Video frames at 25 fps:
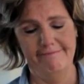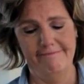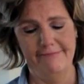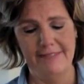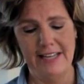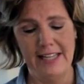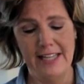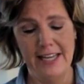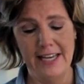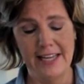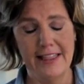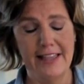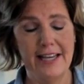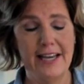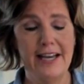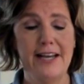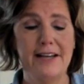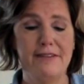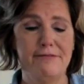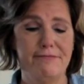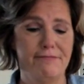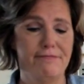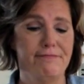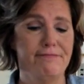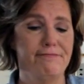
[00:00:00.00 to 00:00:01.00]
I like
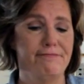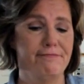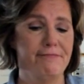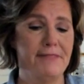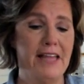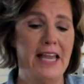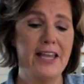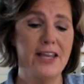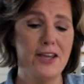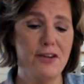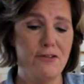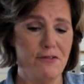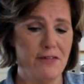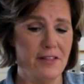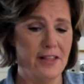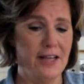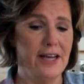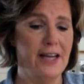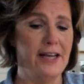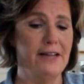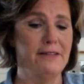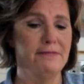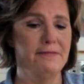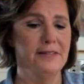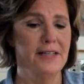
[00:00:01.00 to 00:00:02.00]
that. Thank you for
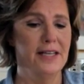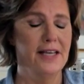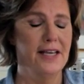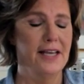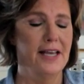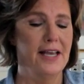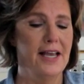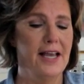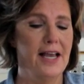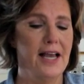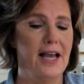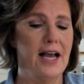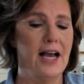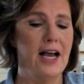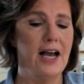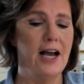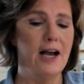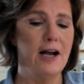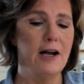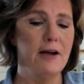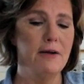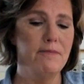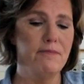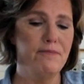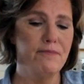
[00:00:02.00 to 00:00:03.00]
that.
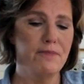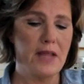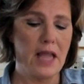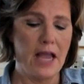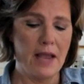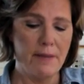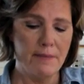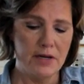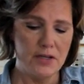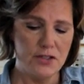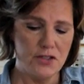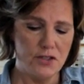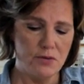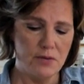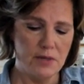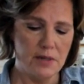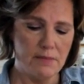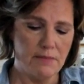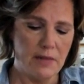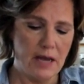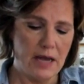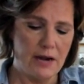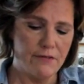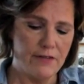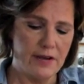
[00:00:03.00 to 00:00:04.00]
I'm going to do a
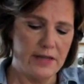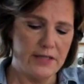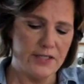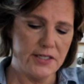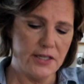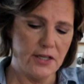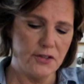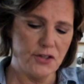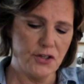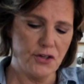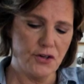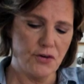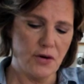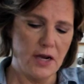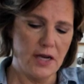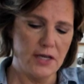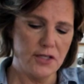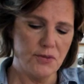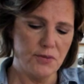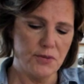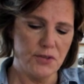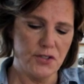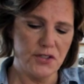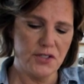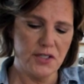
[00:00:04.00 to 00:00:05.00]
modified Celtic
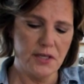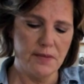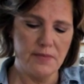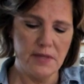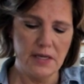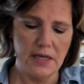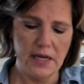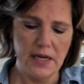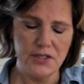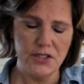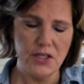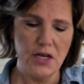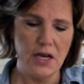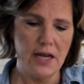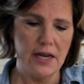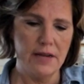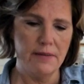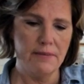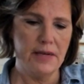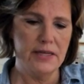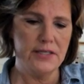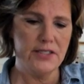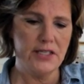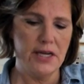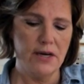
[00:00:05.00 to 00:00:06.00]
cross, which is something I taught in
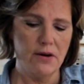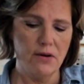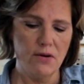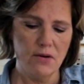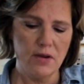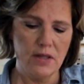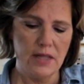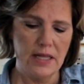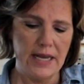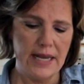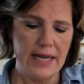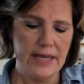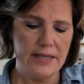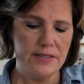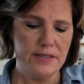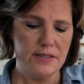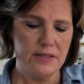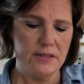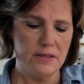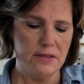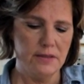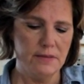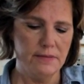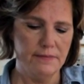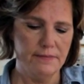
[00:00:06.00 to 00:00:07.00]
my tarot
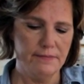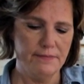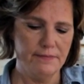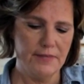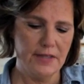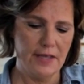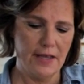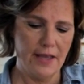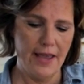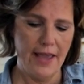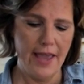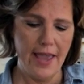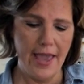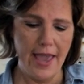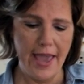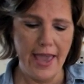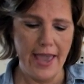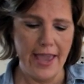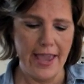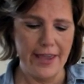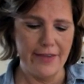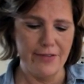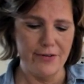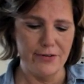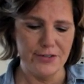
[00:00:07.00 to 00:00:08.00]
class.
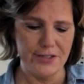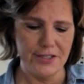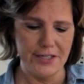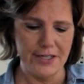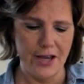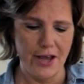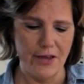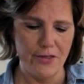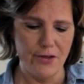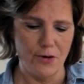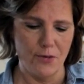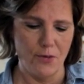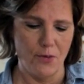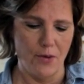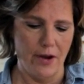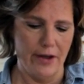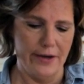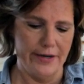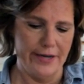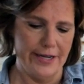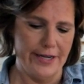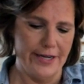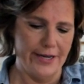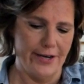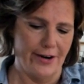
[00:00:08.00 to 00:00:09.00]
Hey, there's another one
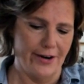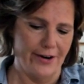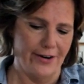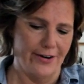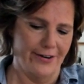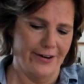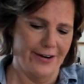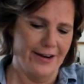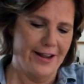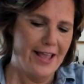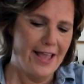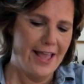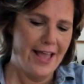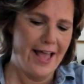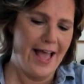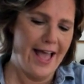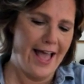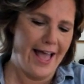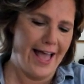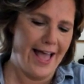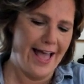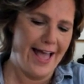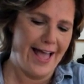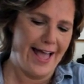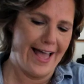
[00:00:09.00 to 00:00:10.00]
here.
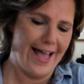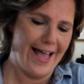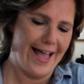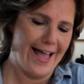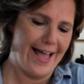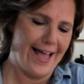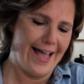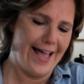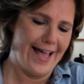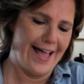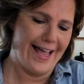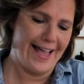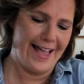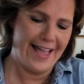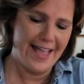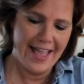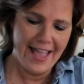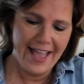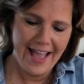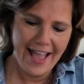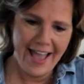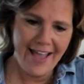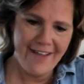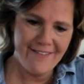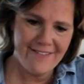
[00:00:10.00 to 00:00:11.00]
Oh
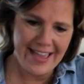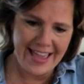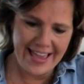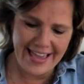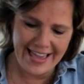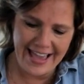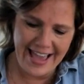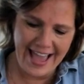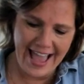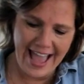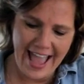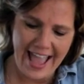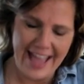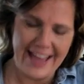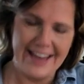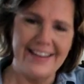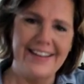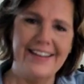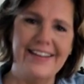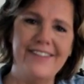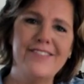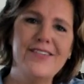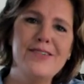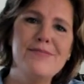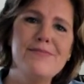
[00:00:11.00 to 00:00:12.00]
my God,
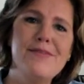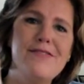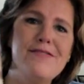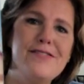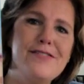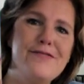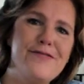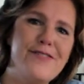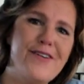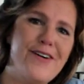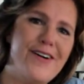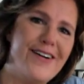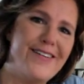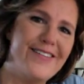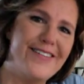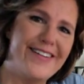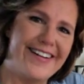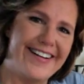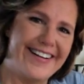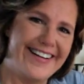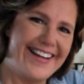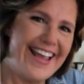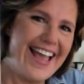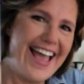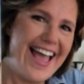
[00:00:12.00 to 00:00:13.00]
we're moving
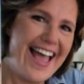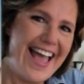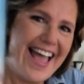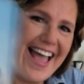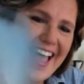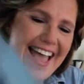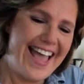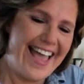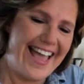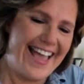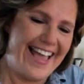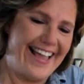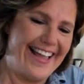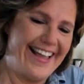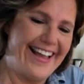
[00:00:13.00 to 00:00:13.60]
forward. Yay.